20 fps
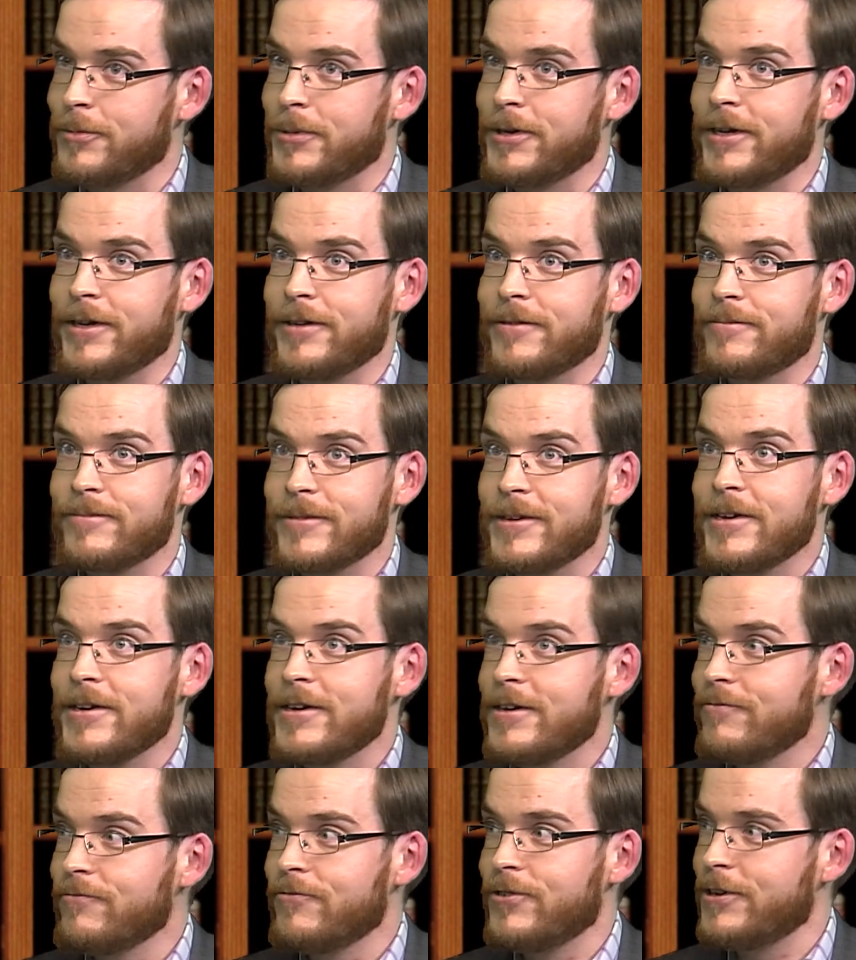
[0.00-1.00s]
But I
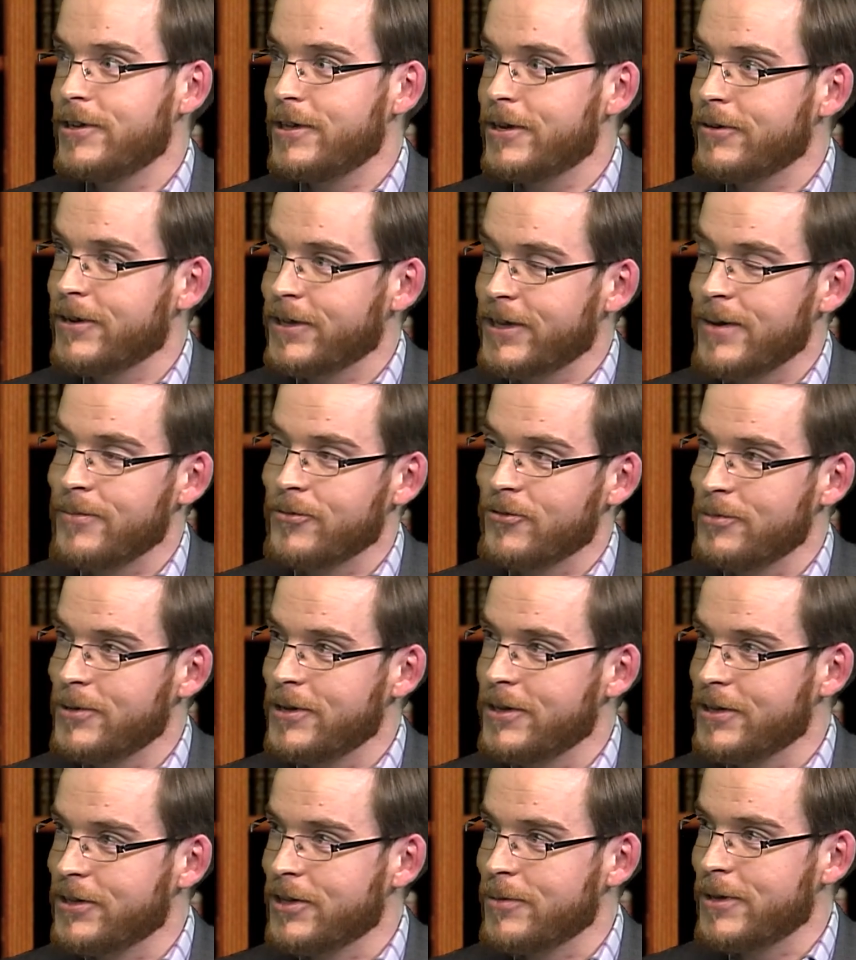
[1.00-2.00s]
really only came to me
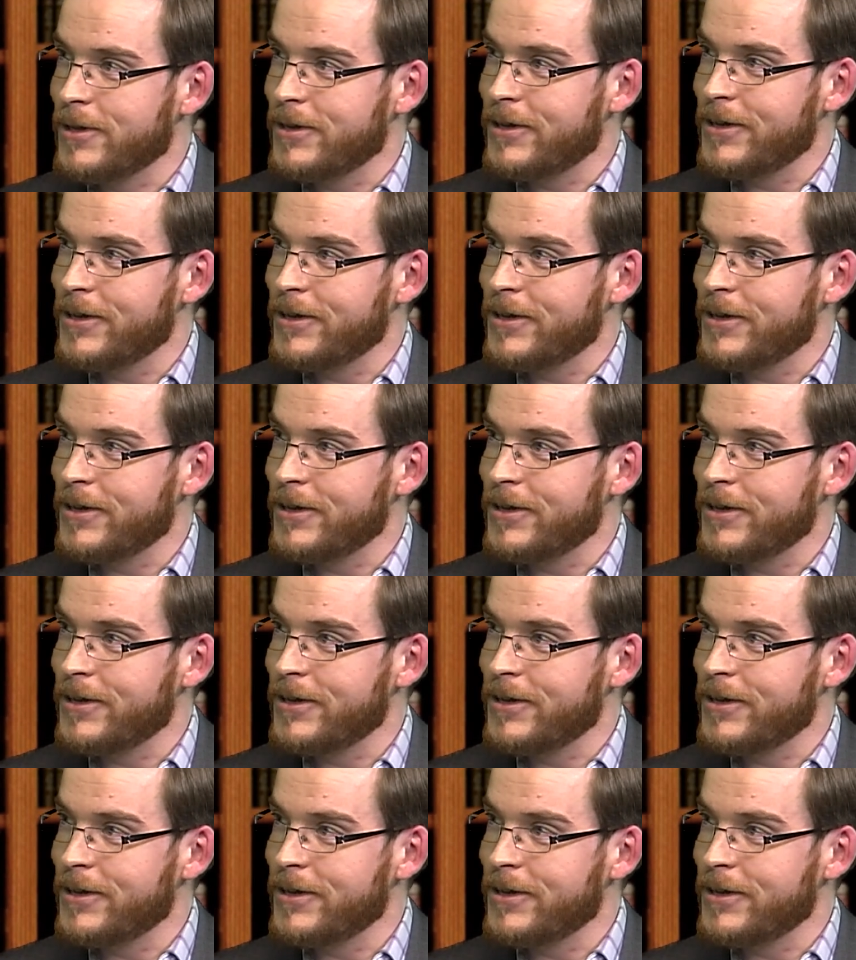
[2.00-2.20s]
a little bit